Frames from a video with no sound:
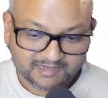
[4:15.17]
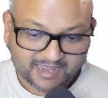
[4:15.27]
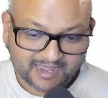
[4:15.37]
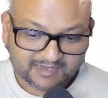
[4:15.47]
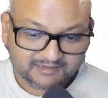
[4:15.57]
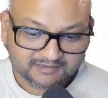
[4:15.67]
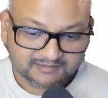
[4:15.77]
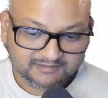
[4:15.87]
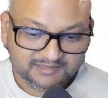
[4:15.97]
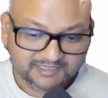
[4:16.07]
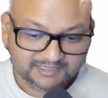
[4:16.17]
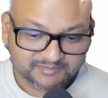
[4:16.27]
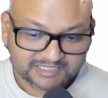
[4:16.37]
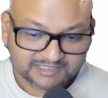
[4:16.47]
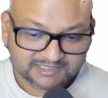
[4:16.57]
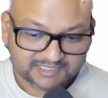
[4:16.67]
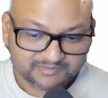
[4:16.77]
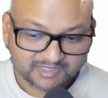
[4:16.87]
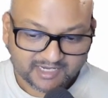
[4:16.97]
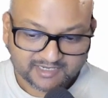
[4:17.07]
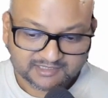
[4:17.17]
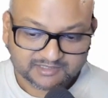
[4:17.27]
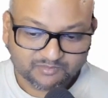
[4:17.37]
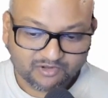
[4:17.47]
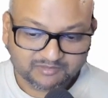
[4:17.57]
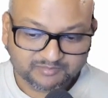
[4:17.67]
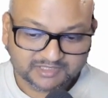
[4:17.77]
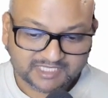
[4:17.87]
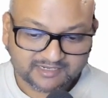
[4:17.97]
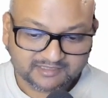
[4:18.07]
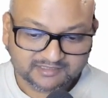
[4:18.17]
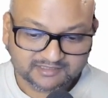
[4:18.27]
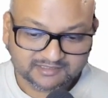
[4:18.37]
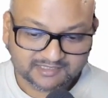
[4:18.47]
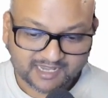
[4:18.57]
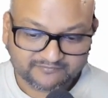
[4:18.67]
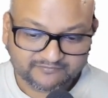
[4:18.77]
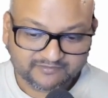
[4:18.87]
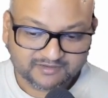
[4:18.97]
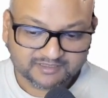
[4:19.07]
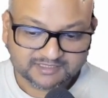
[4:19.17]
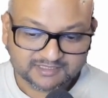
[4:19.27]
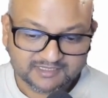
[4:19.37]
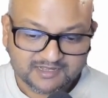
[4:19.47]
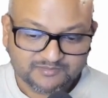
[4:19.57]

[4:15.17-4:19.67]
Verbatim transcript: And these may seem like small percentages at first,